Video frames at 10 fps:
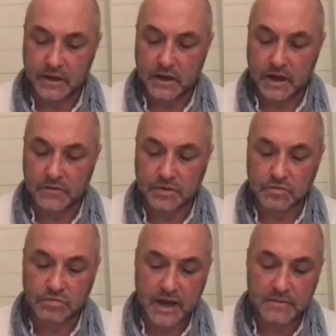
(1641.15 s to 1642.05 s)
after
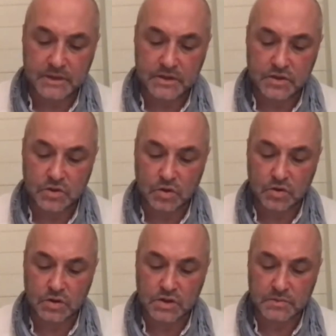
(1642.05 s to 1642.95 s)
Rami's
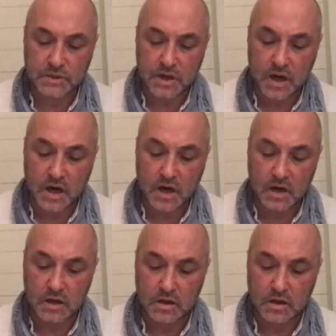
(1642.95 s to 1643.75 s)
daughter Smadar,